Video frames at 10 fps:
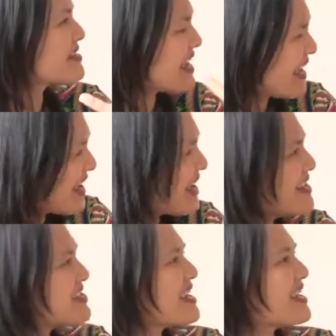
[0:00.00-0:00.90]
the
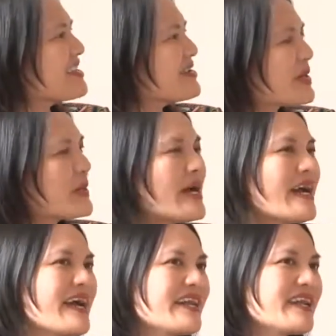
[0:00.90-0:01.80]
age, and
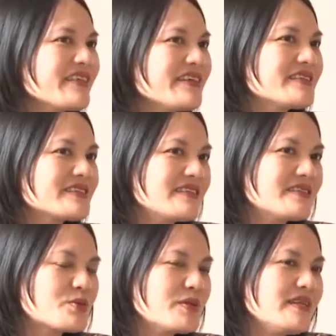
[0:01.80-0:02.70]
and I think
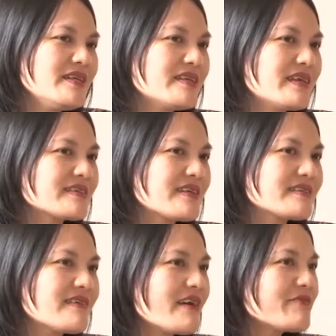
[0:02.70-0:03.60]
it's really, there's a
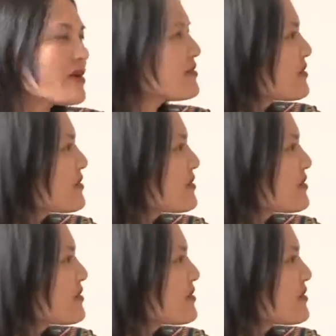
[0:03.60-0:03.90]
time for